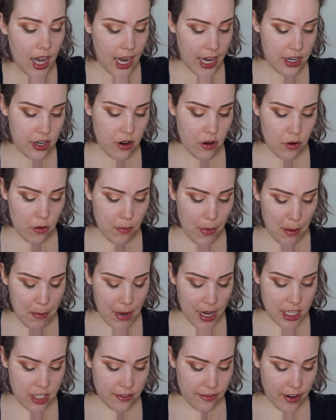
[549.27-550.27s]
I know my
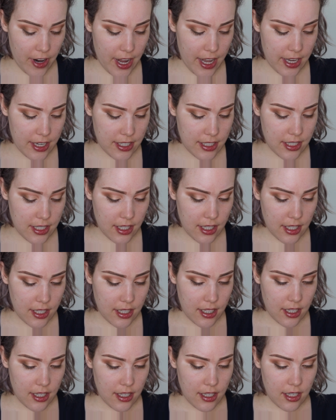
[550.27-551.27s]
best friend,
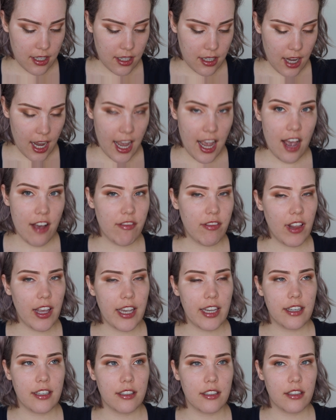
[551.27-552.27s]
I have
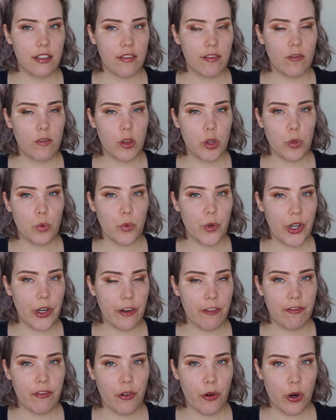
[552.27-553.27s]
like
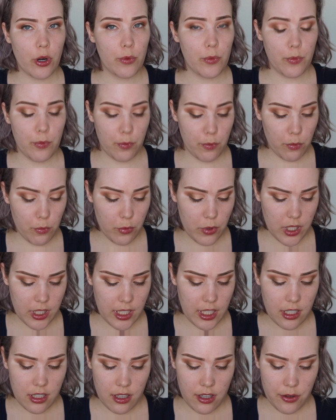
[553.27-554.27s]
three or four
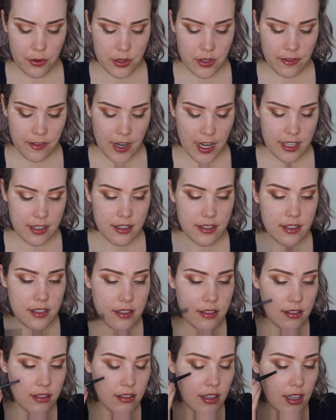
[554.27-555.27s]
really close
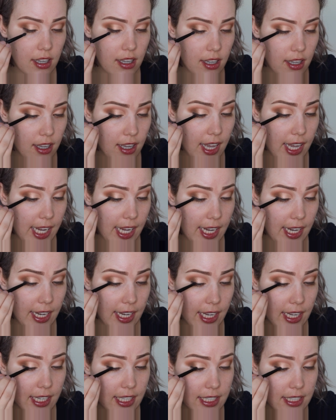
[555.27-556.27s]
friends,
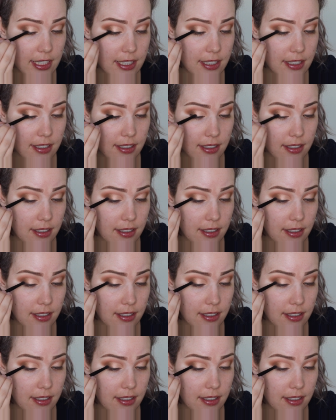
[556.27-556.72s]
and